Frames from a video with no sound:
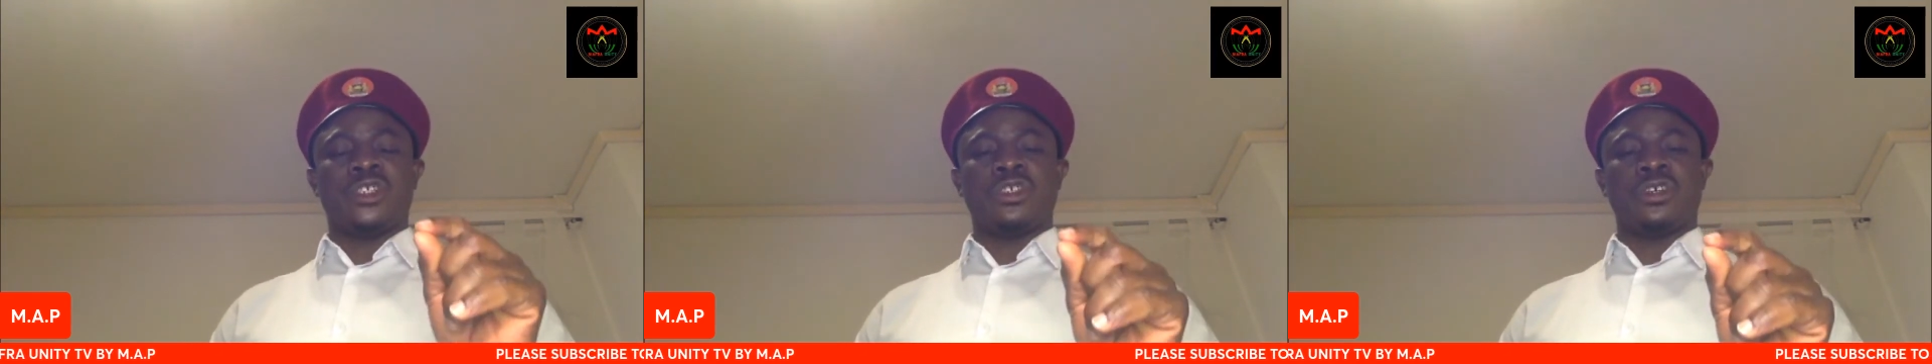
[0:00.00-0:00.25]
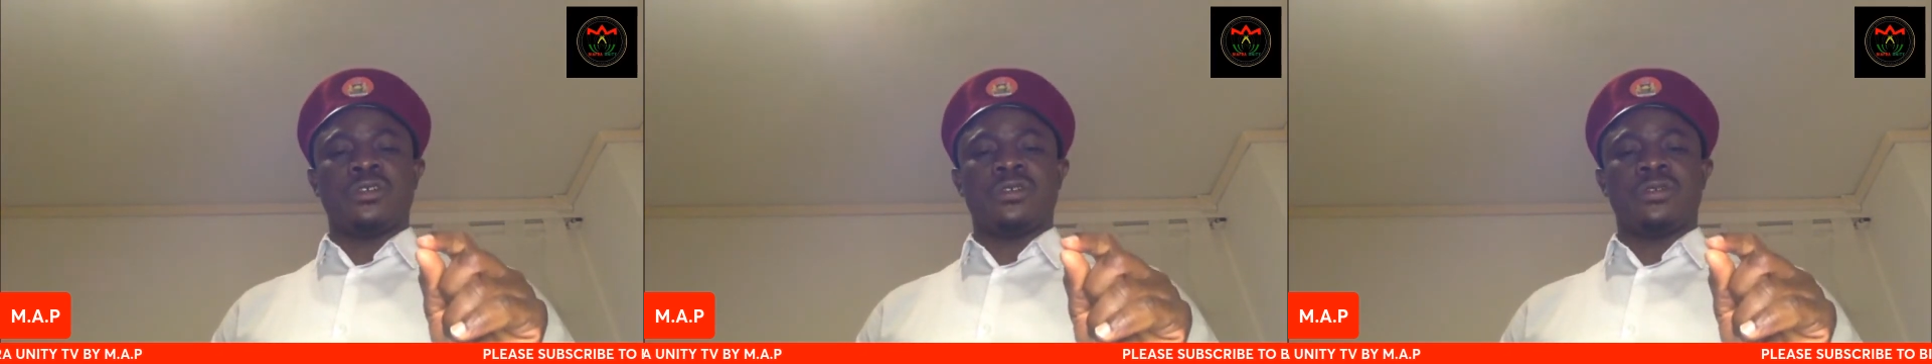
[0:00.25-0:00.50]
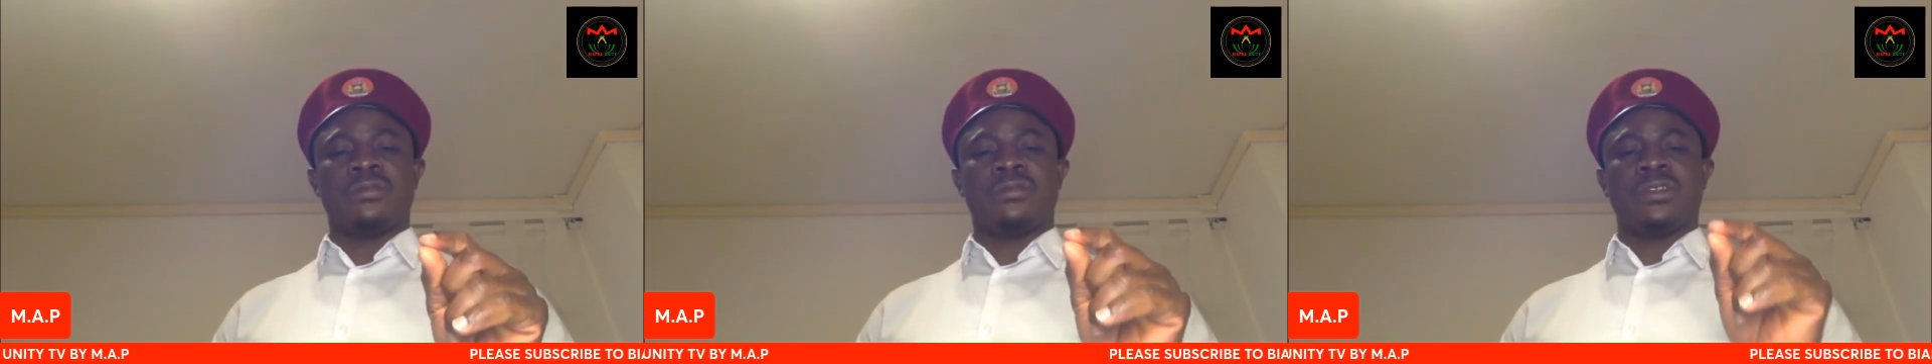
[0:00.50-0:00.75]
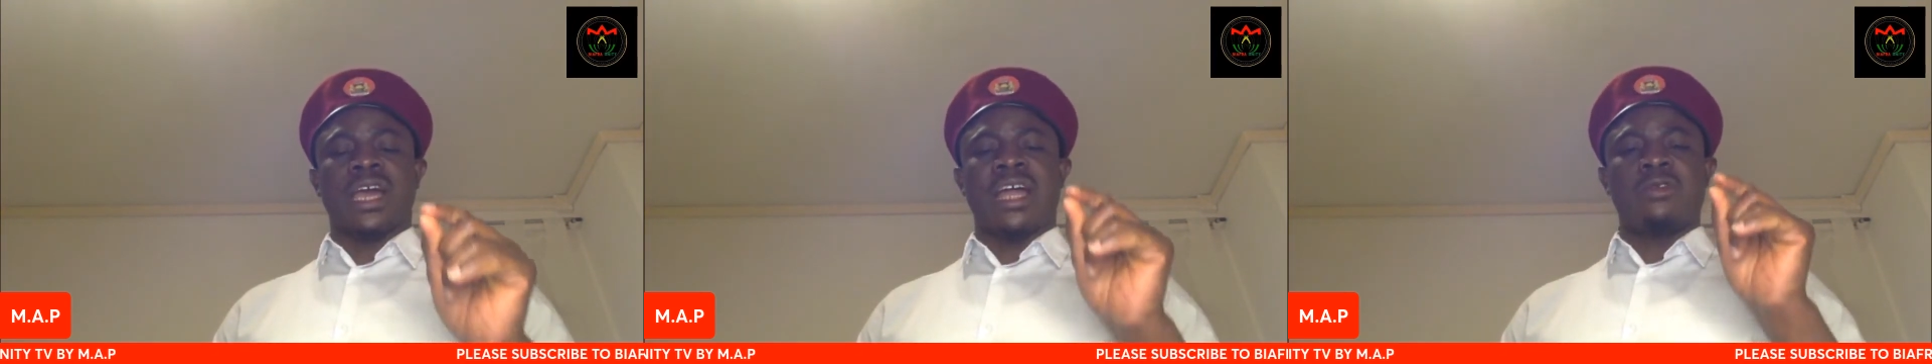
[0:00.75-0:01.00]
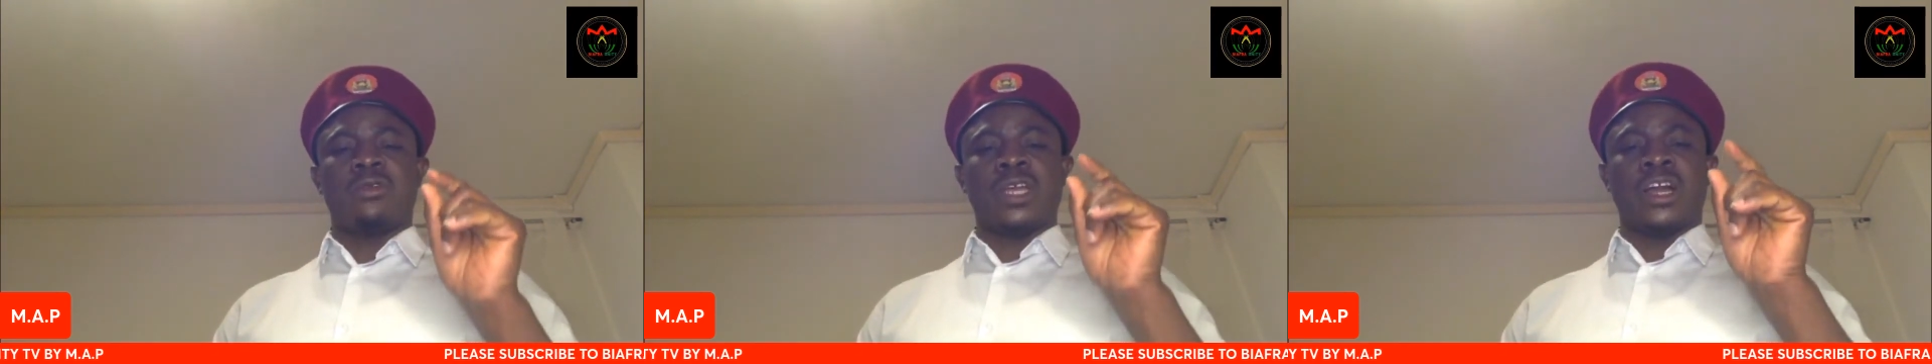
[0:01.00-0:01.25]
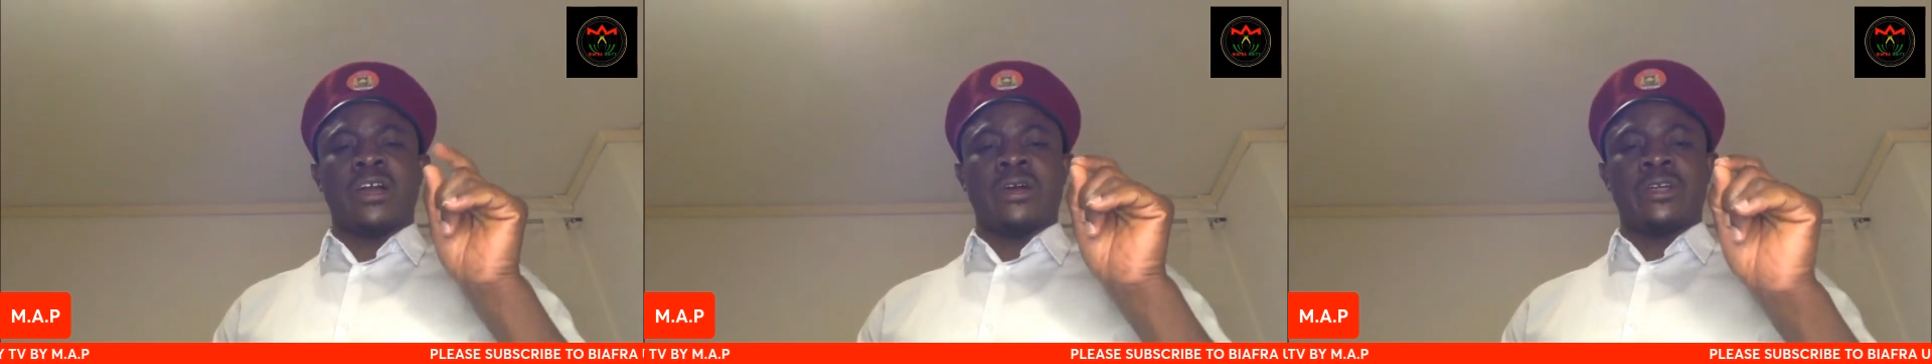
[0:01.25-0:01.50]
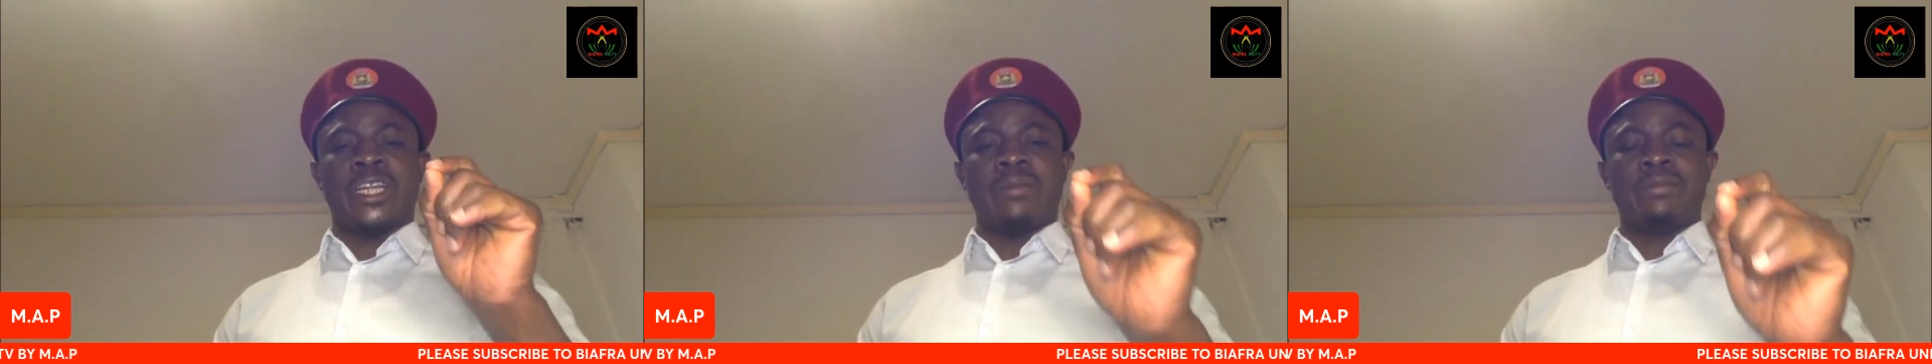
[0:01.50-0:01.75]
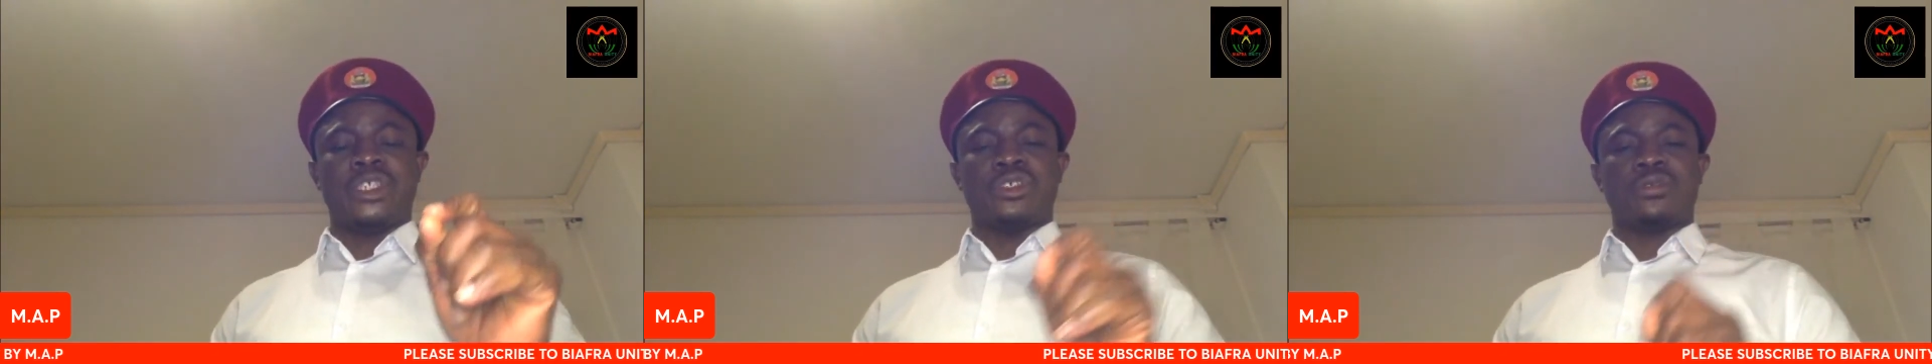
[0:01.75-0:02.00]
vision and we are on a
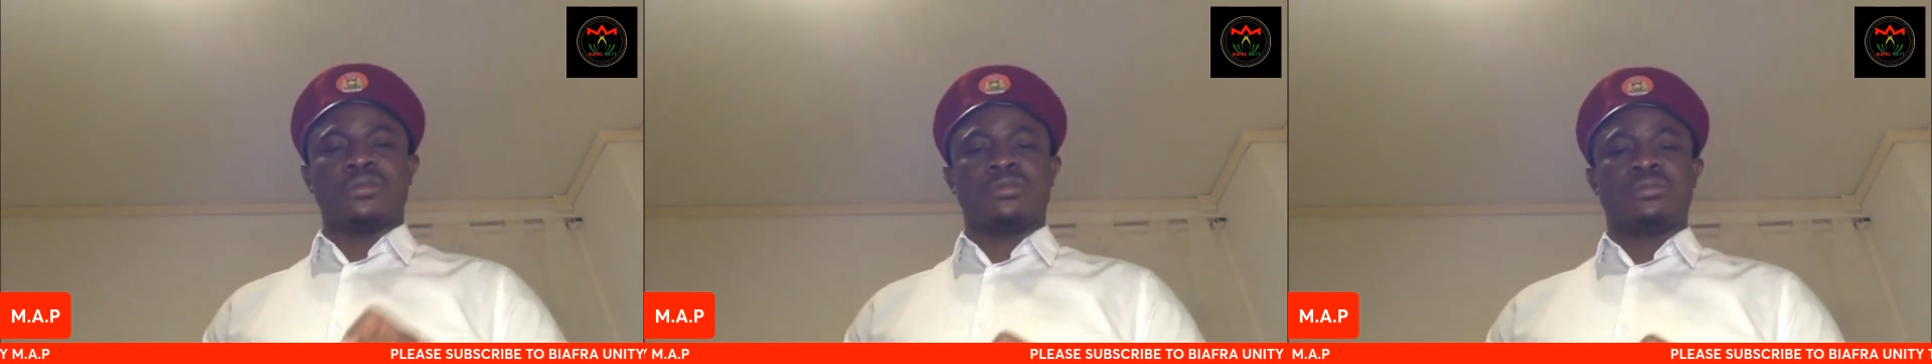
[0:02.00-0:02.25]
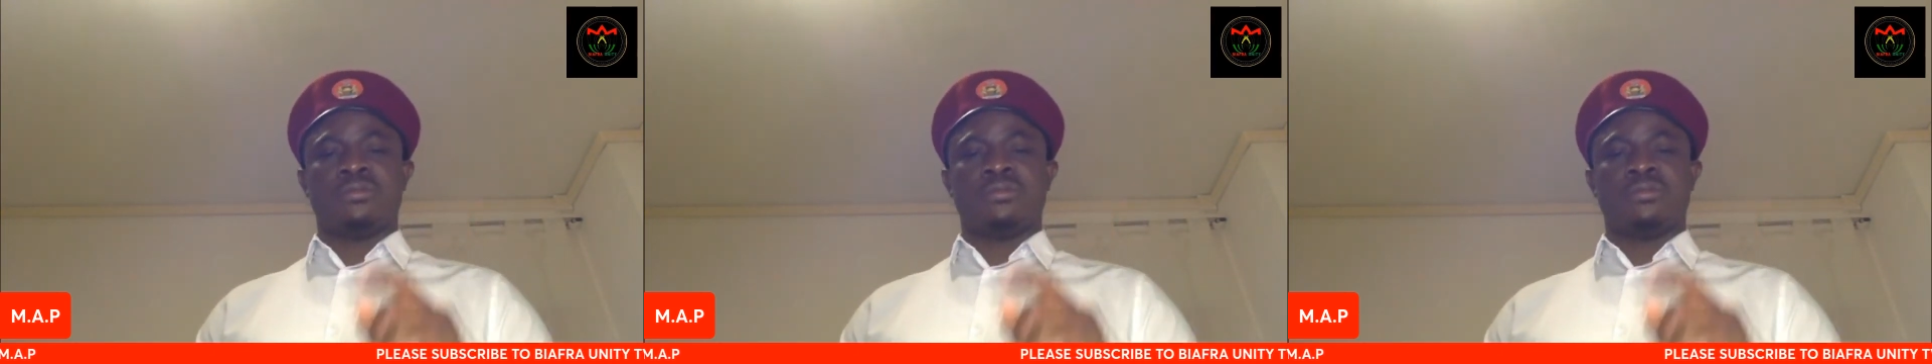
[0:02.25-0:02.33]
mission.